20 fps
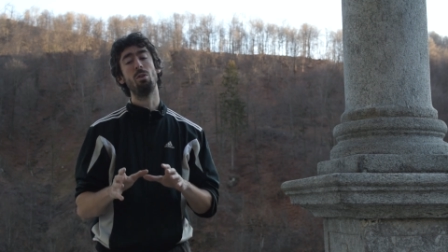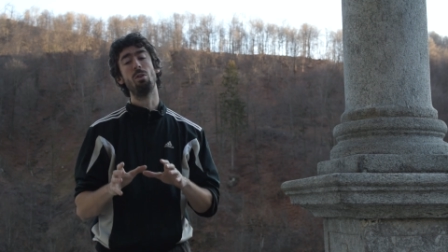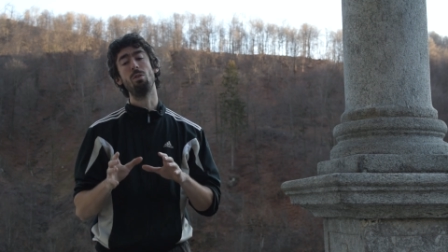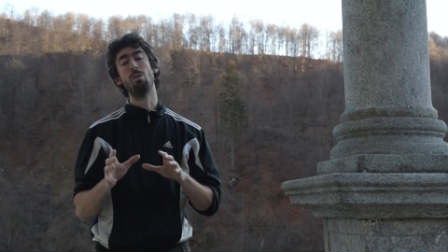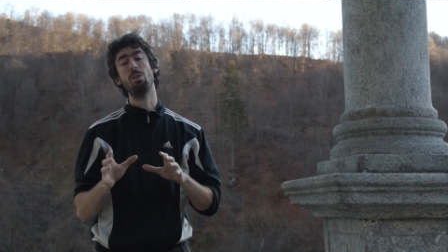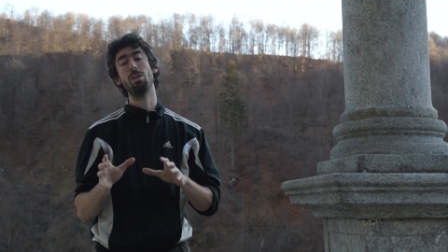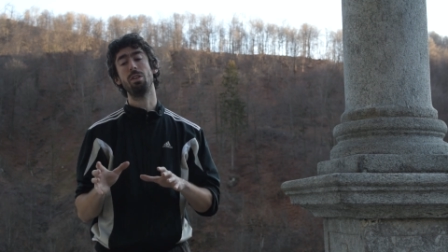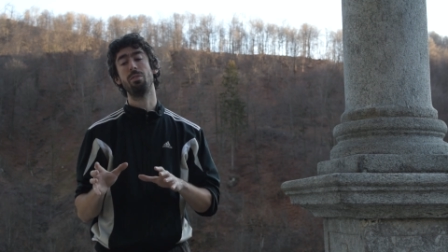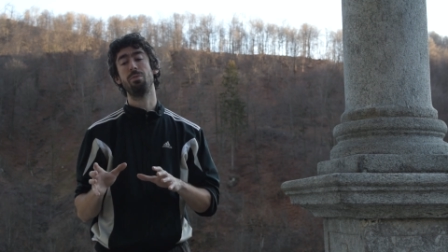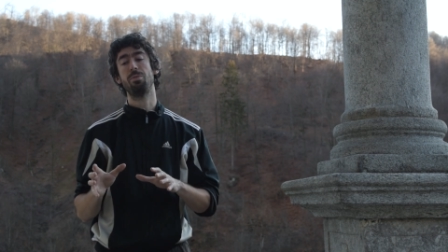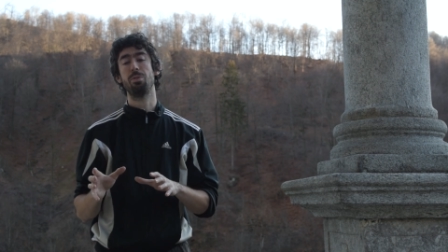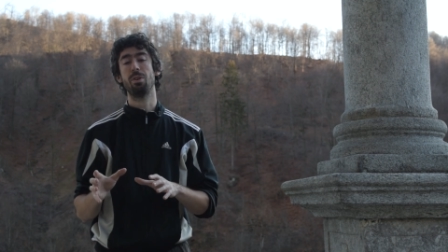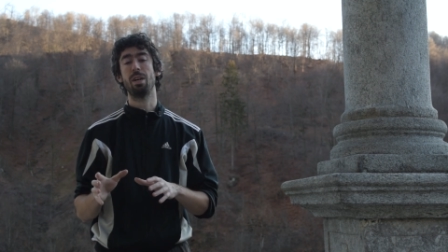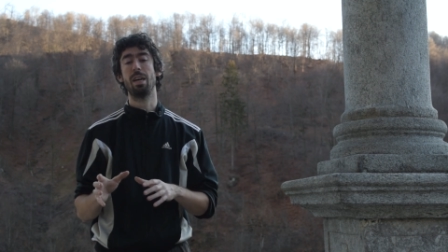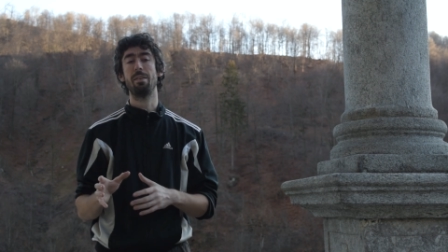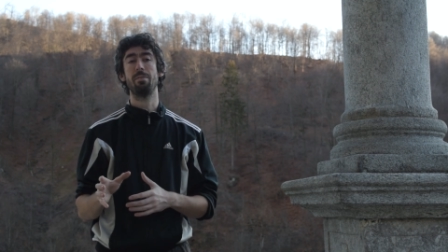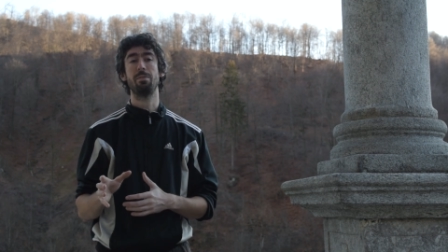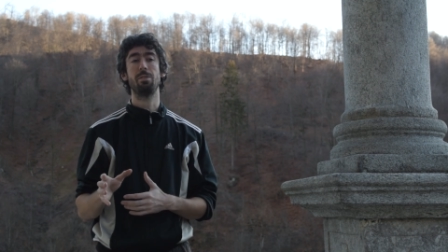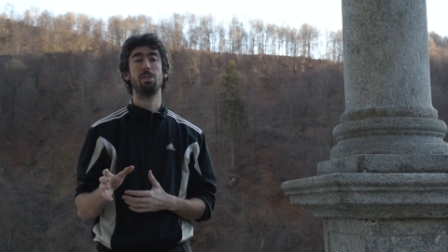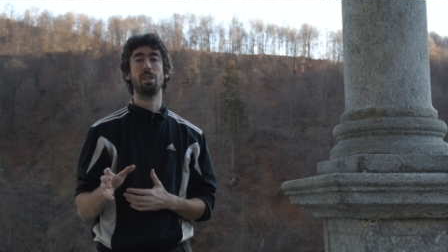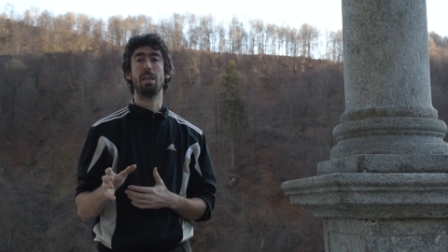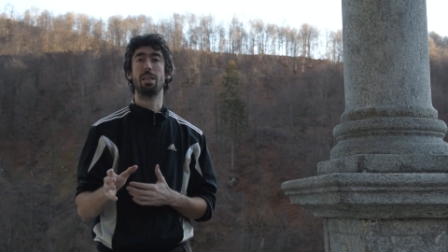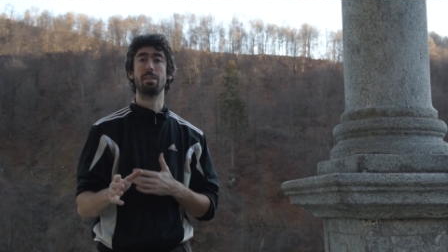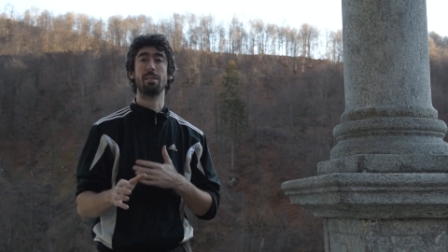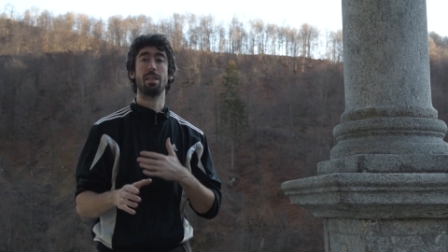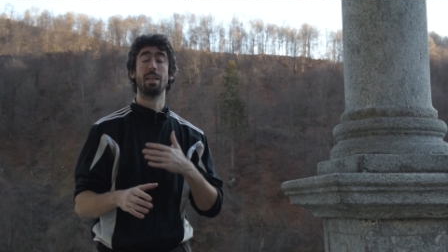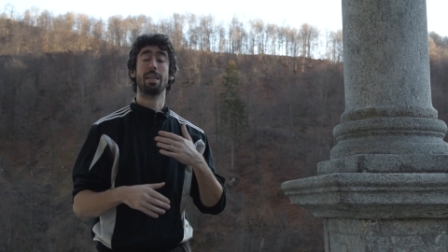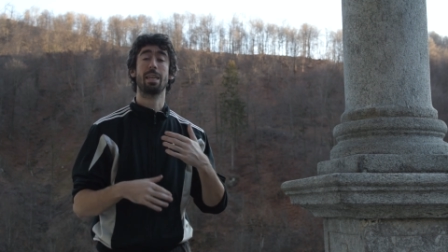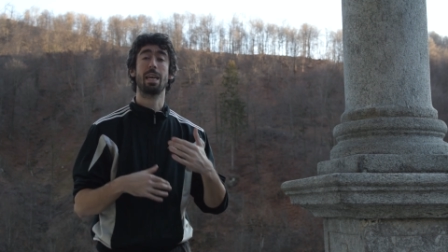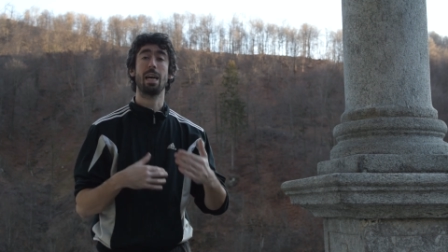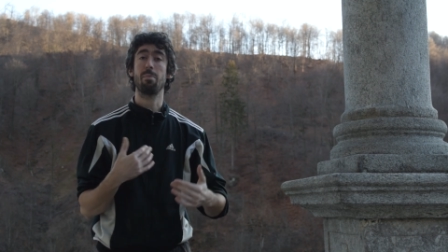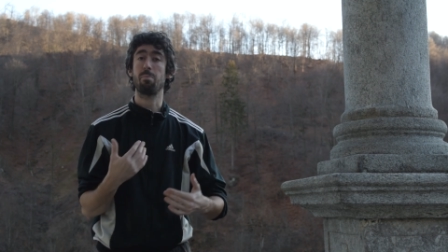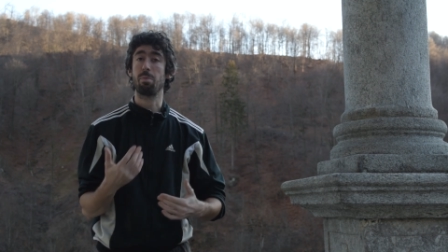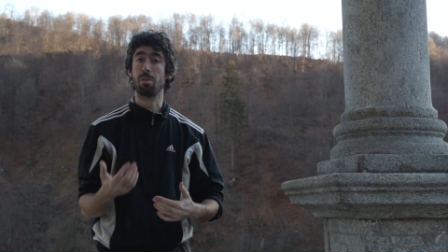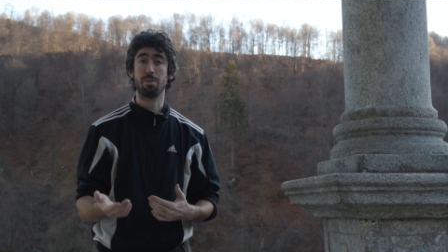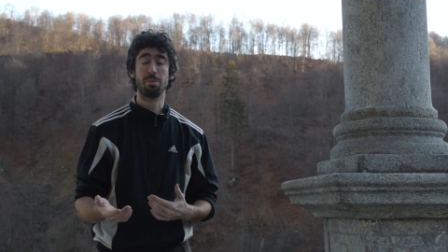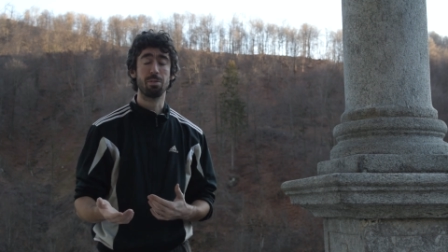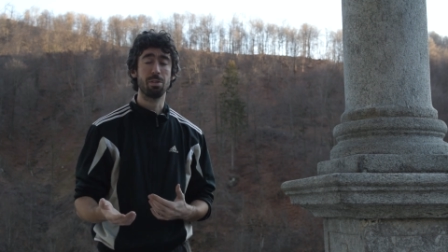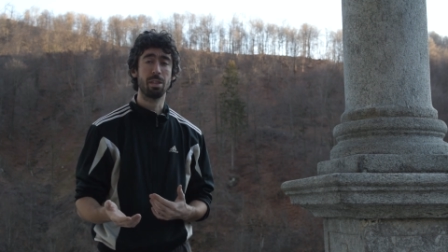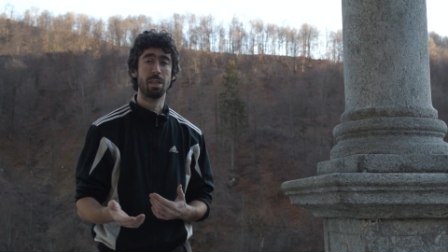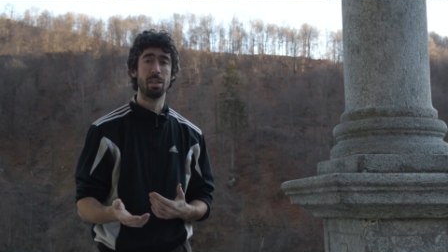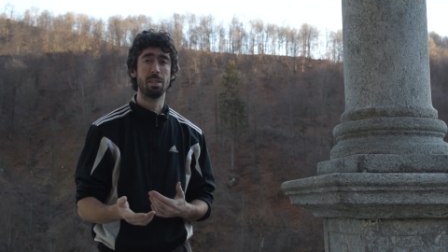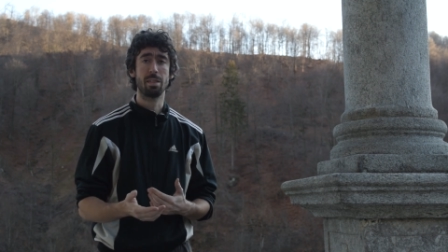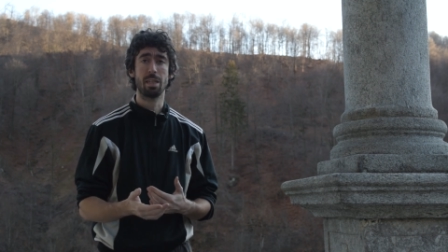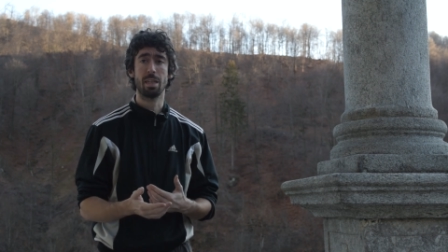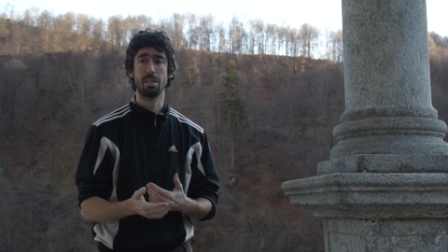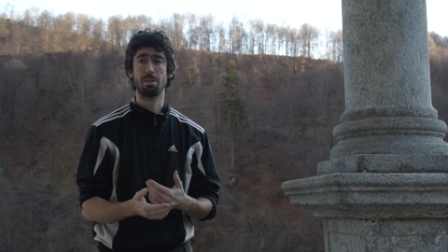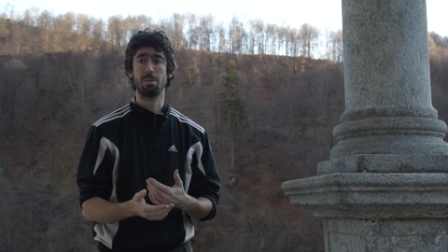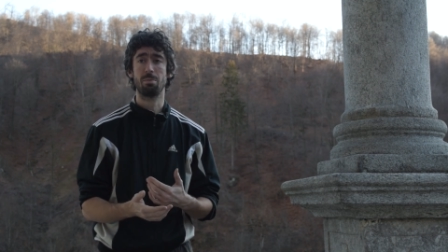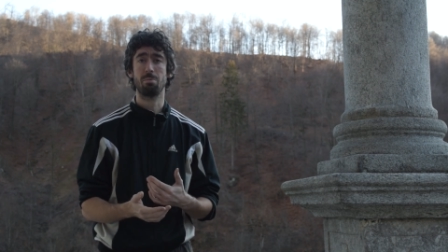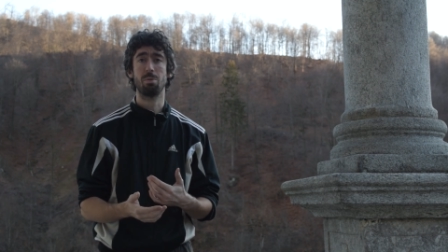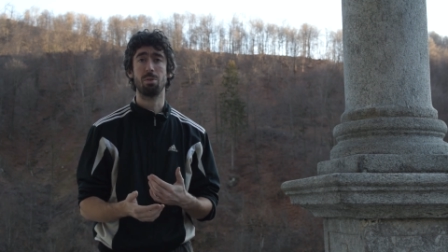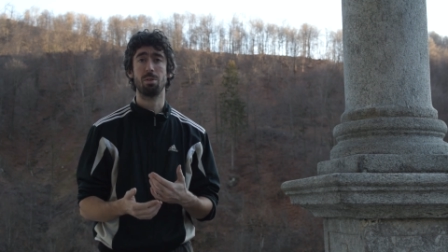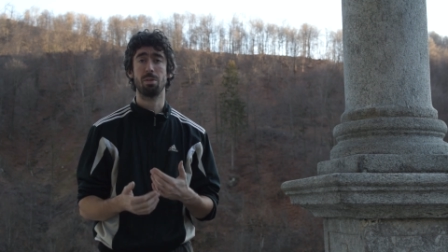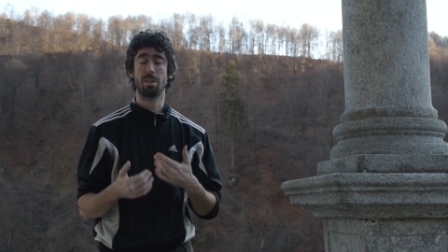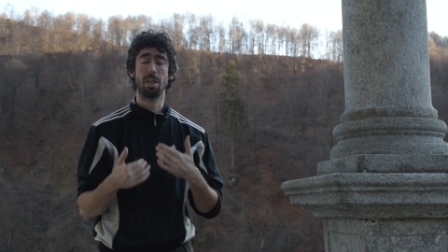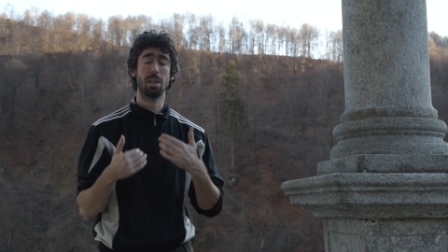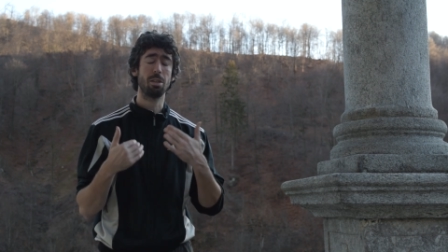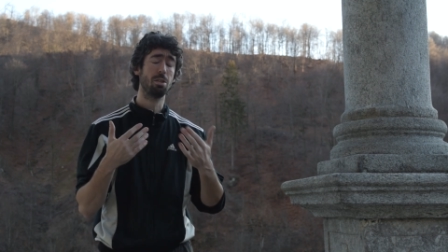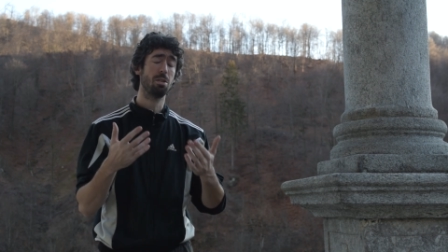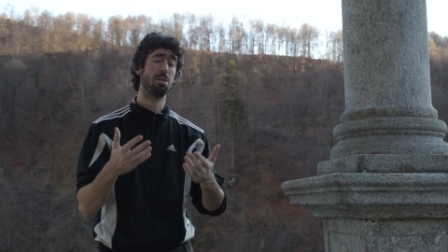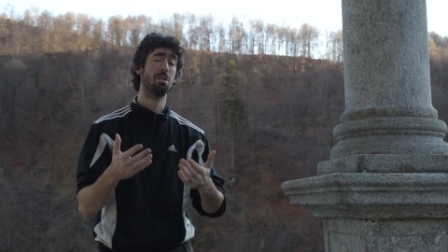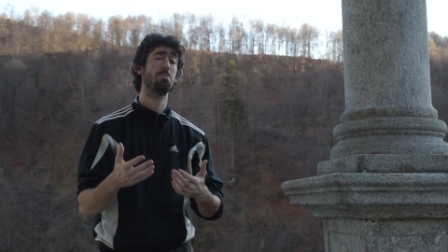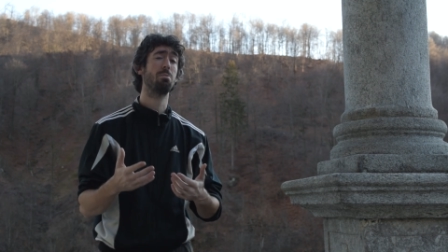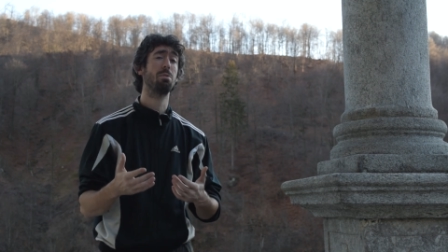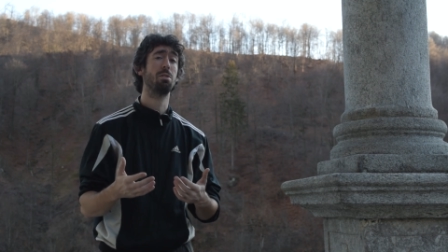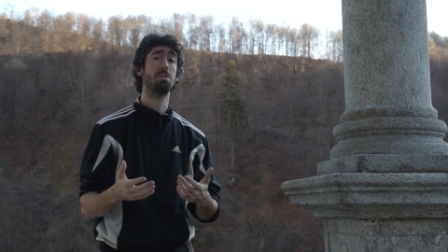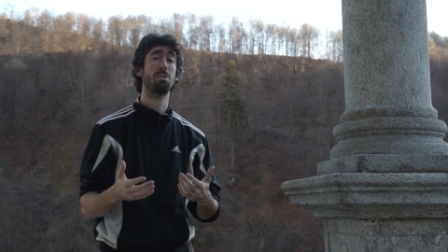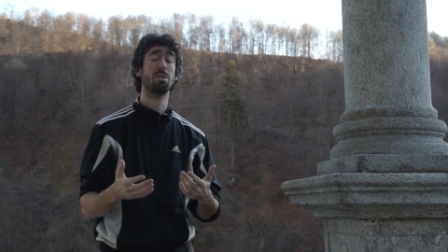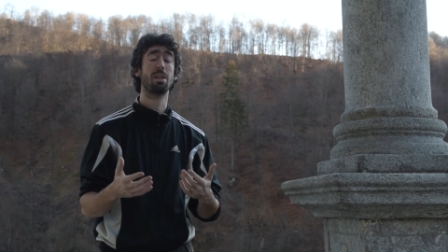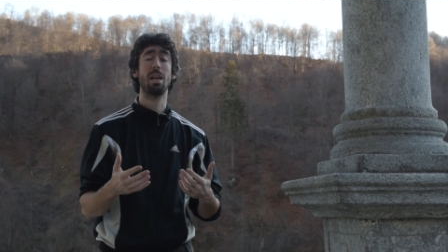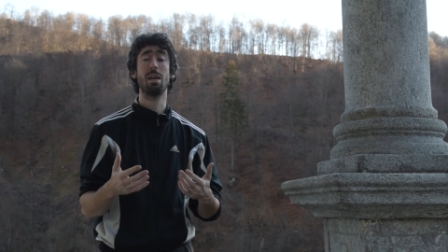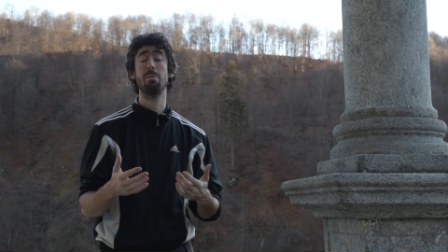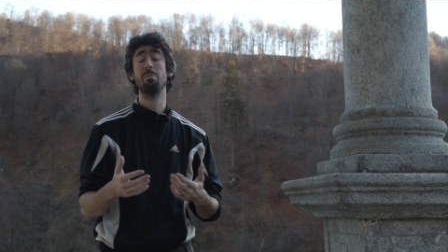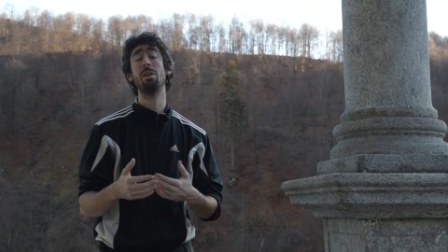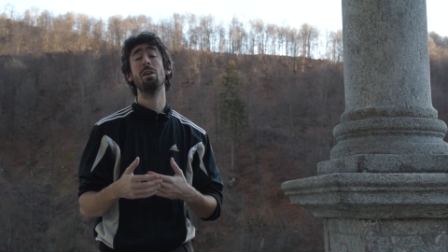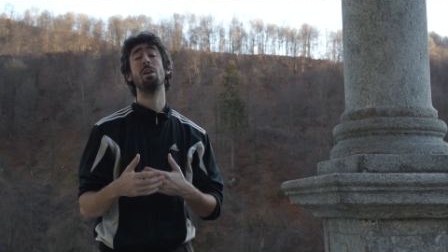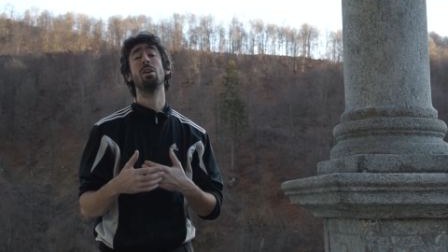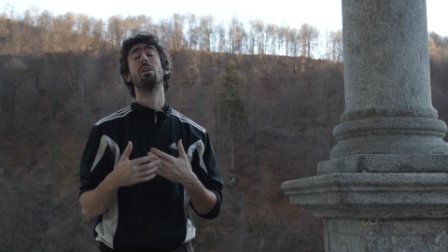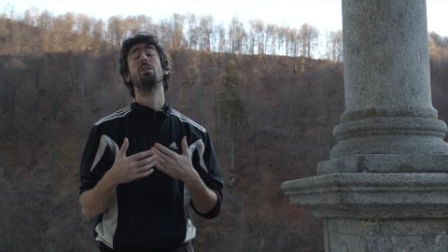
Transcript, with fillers: or if you have just a couple of training session, sessions with your club,